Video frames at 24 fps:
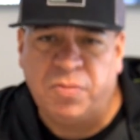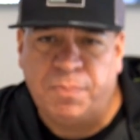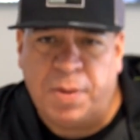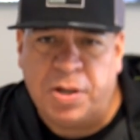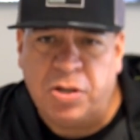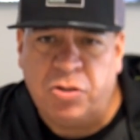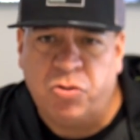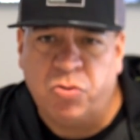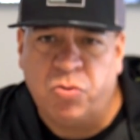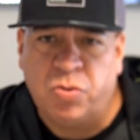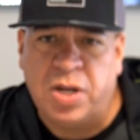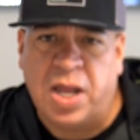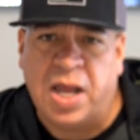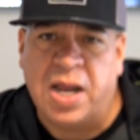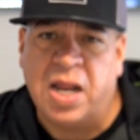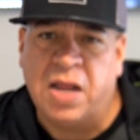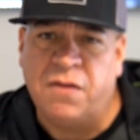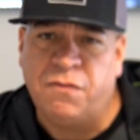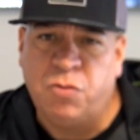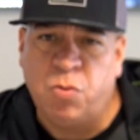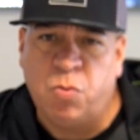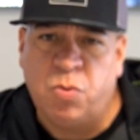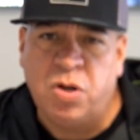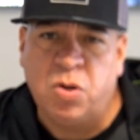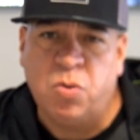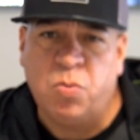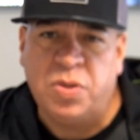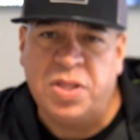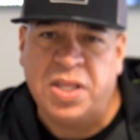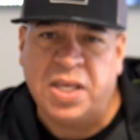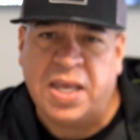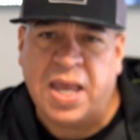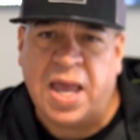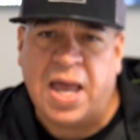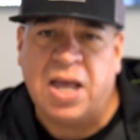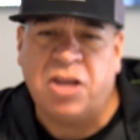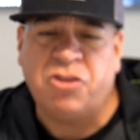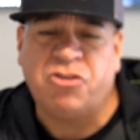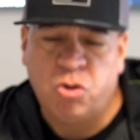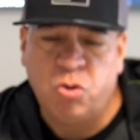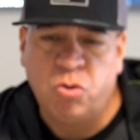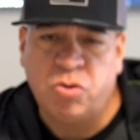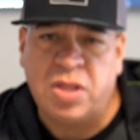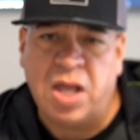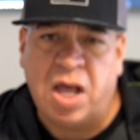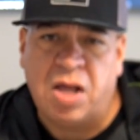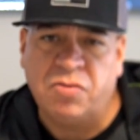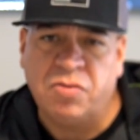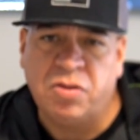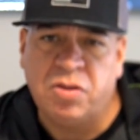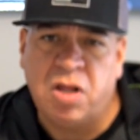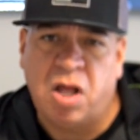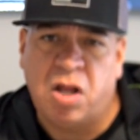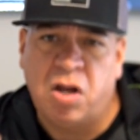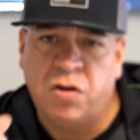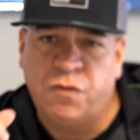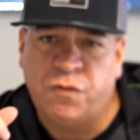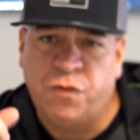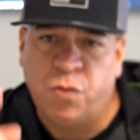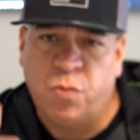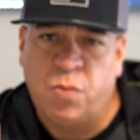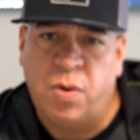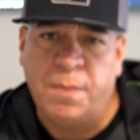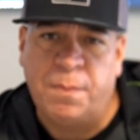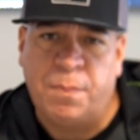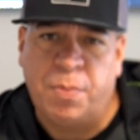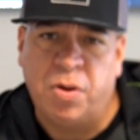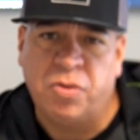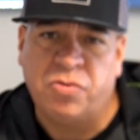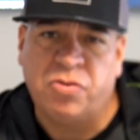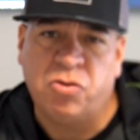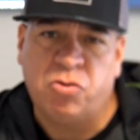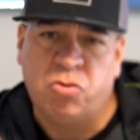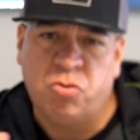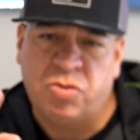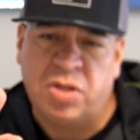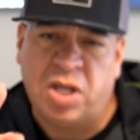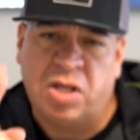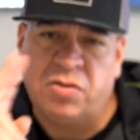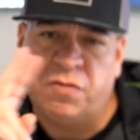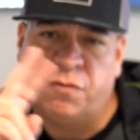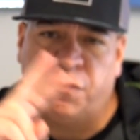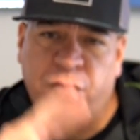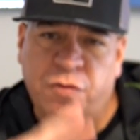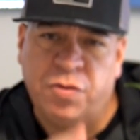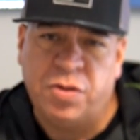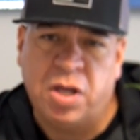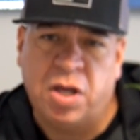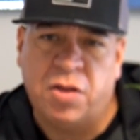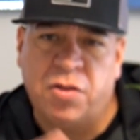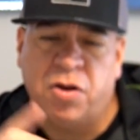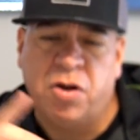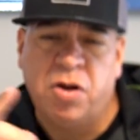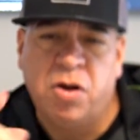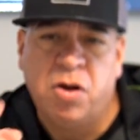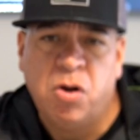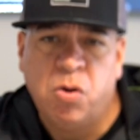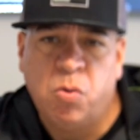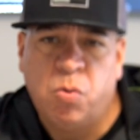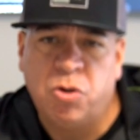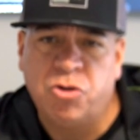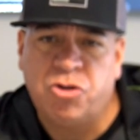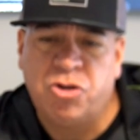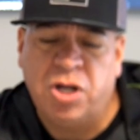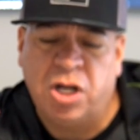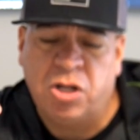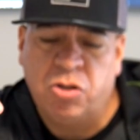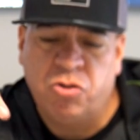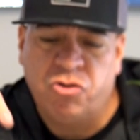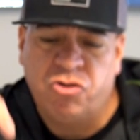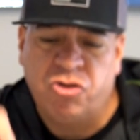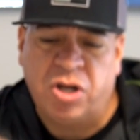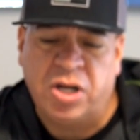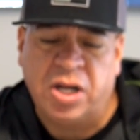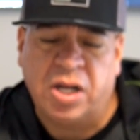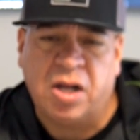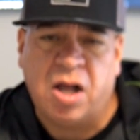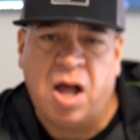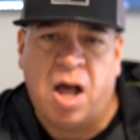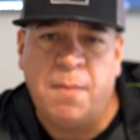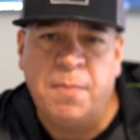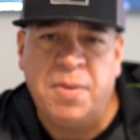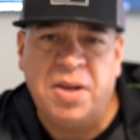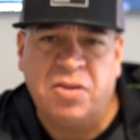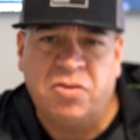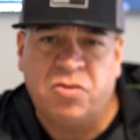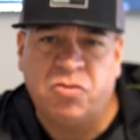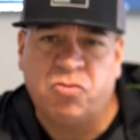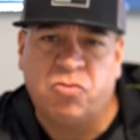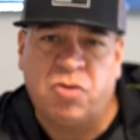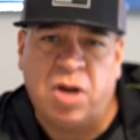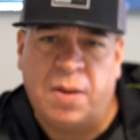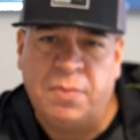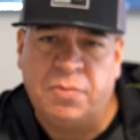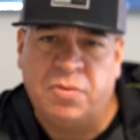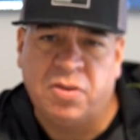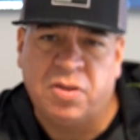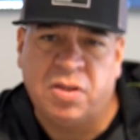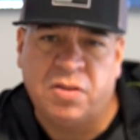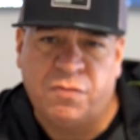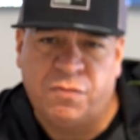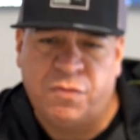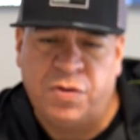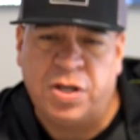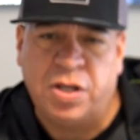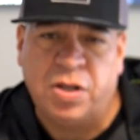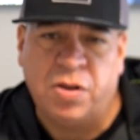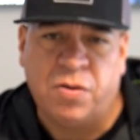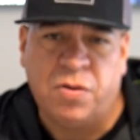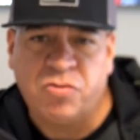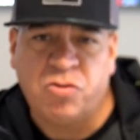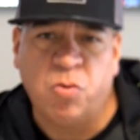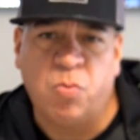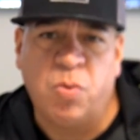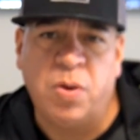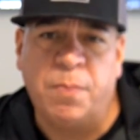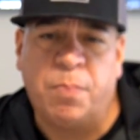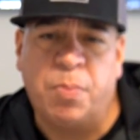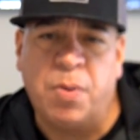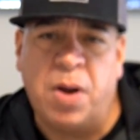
me is by doing that. If you want to win the cash, $2,000 for one person, $2,000 for the other, what you gotta do is you gotta comment and subscribe to this video. To win